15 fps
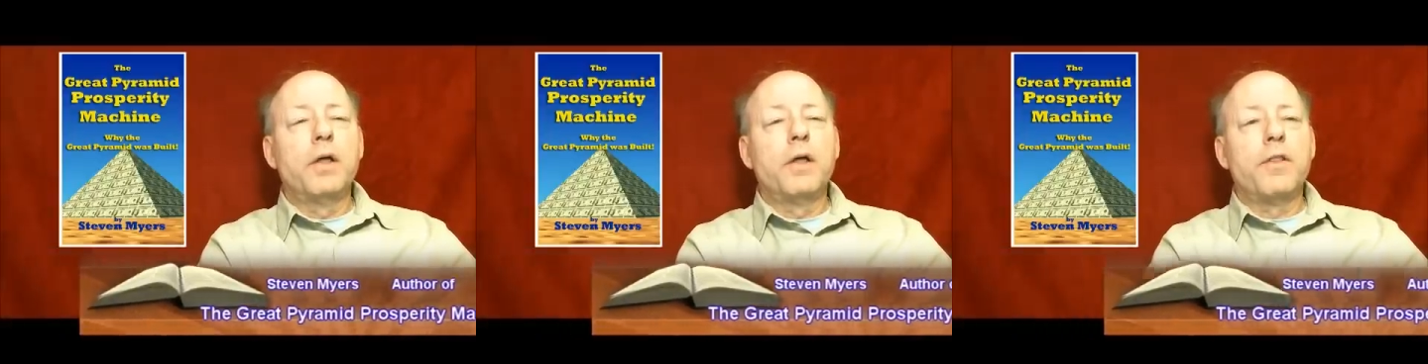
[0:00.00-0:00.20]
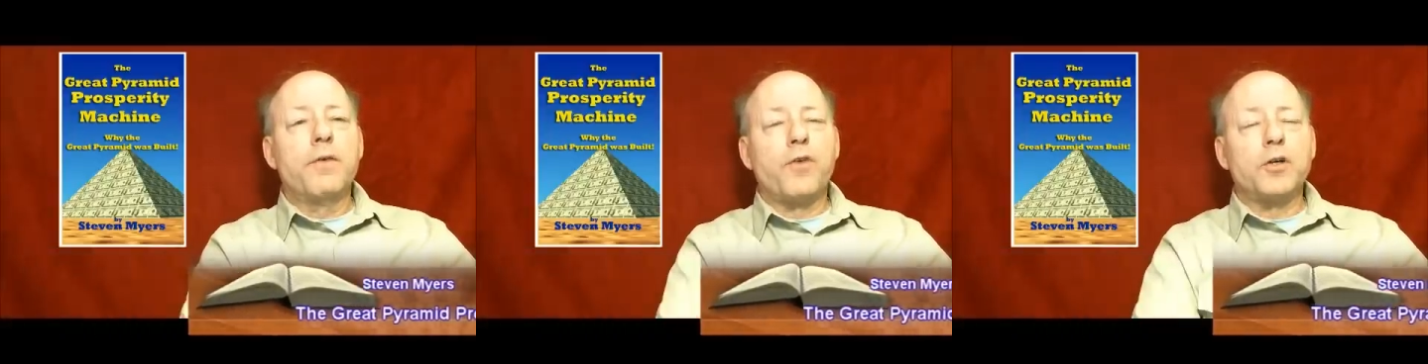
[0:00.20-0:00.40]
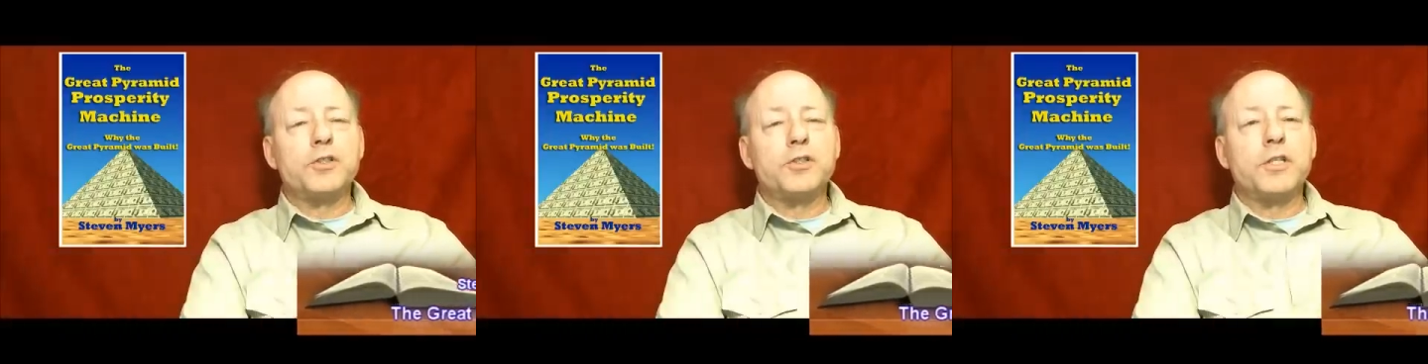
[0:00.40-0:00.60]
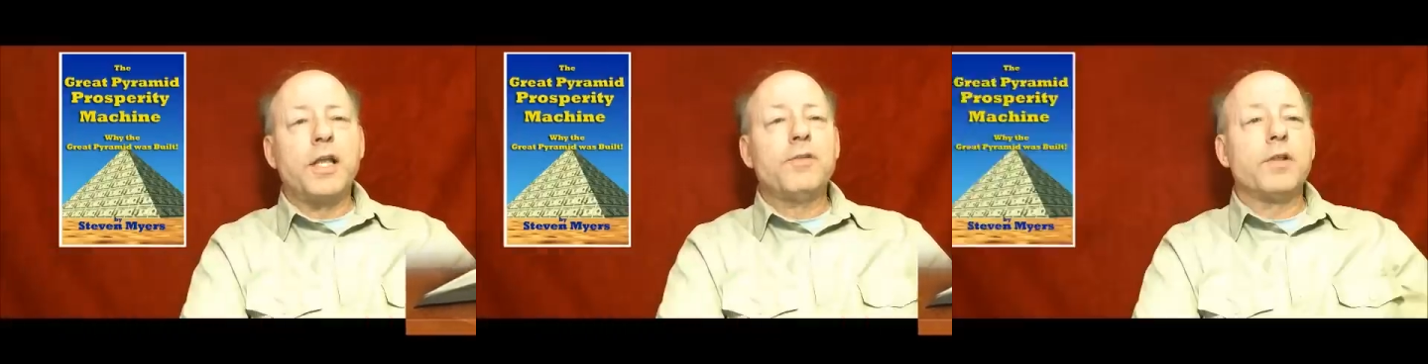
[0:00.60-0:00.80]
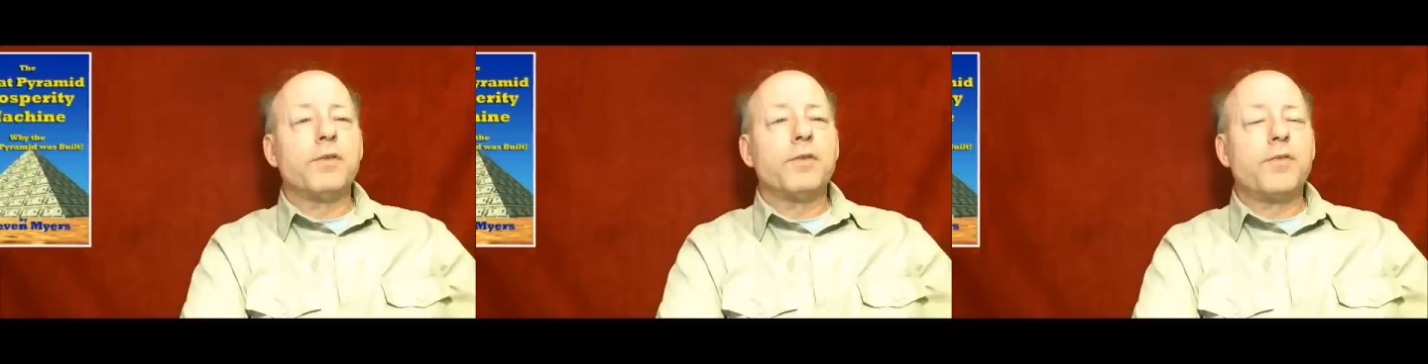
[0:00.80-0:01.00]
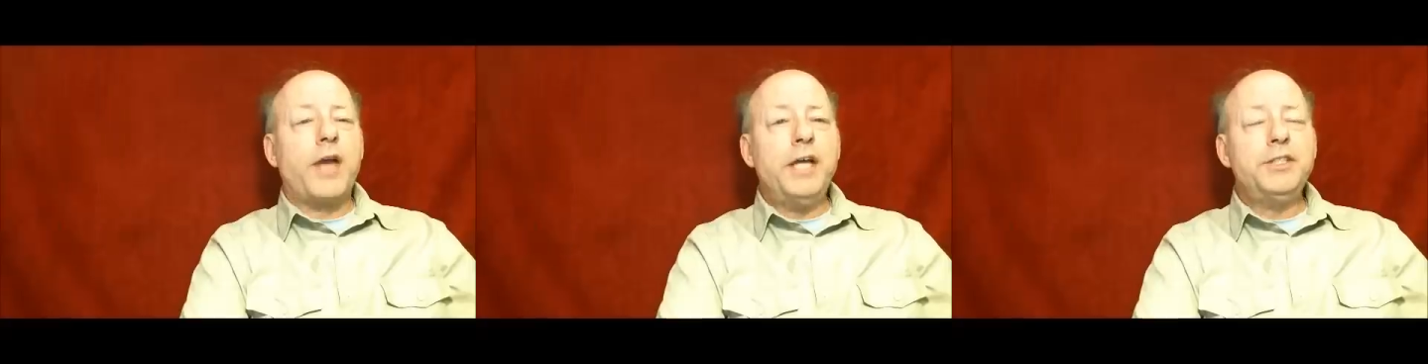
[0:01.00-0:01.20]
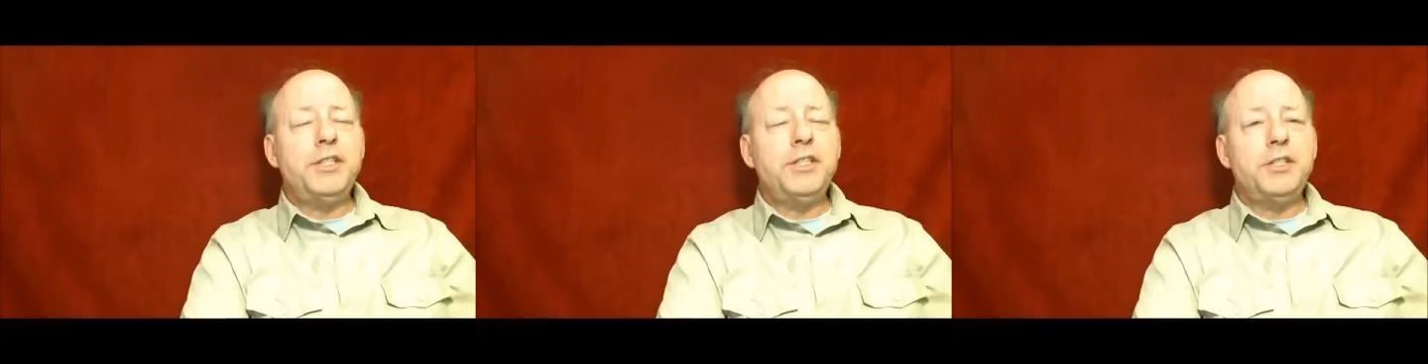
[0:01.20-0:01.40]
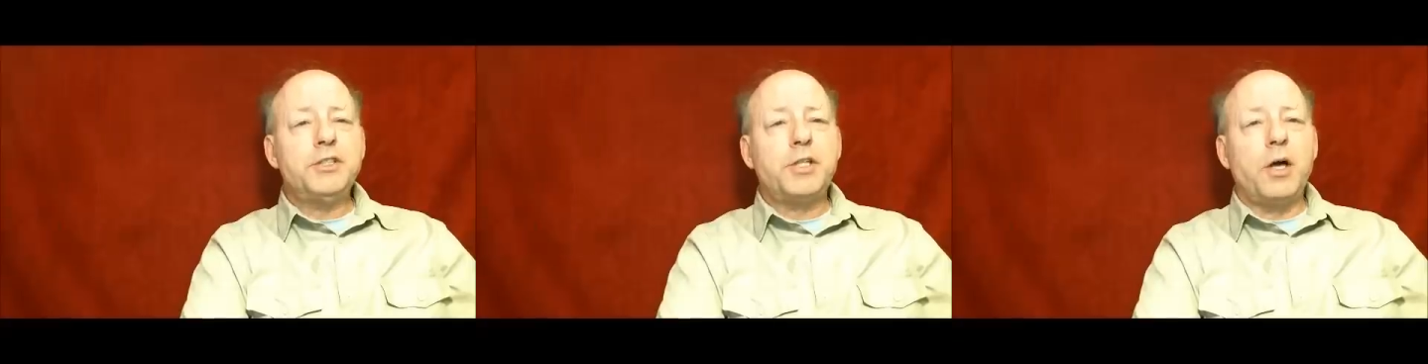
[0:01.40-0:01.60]
The first level of
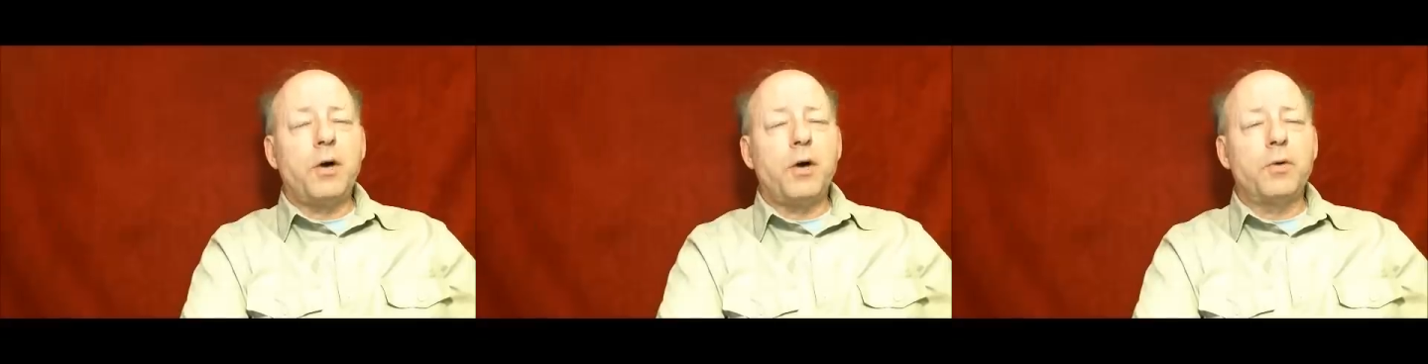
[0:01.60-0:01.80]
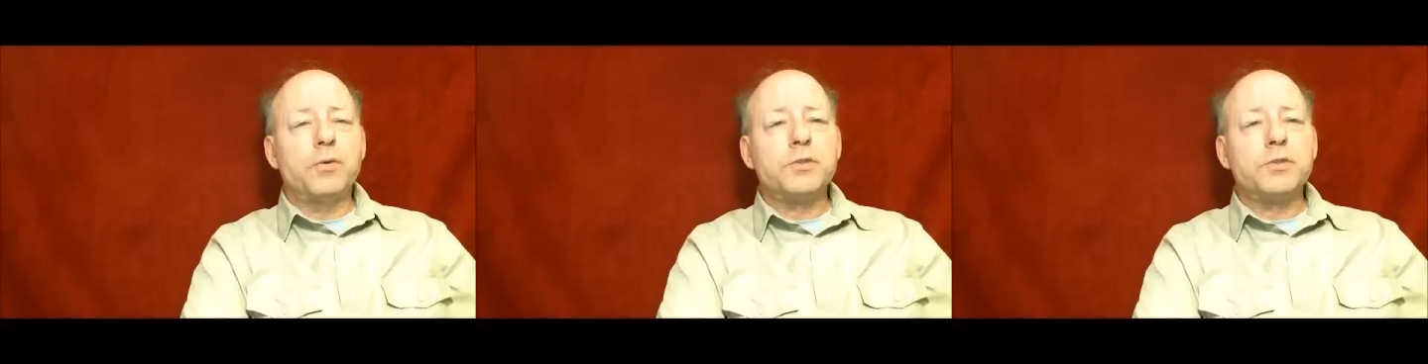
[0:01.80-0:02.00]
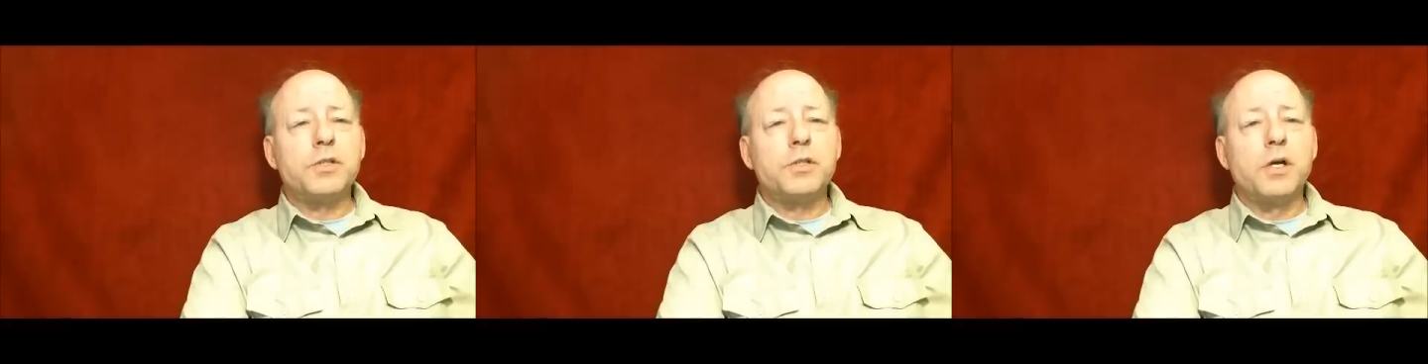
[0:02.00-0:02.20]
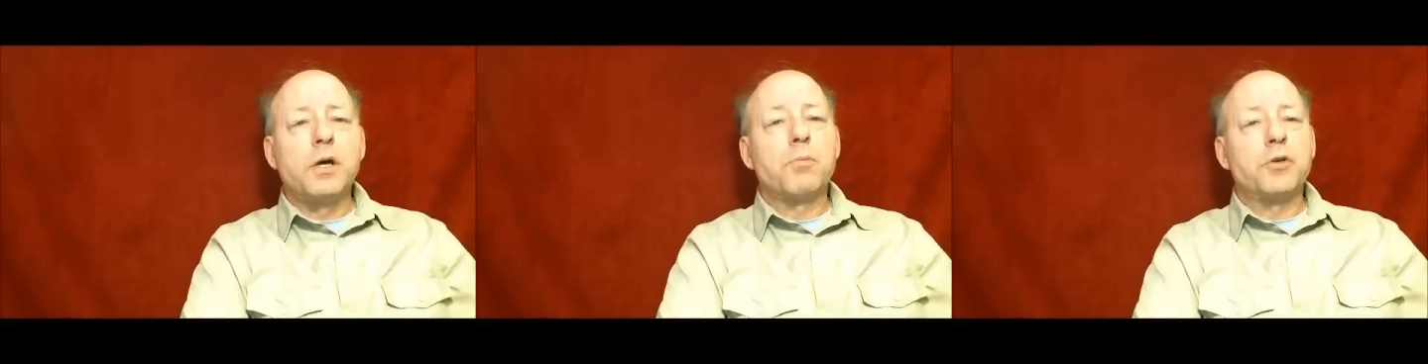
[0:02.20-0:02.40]
casing stones,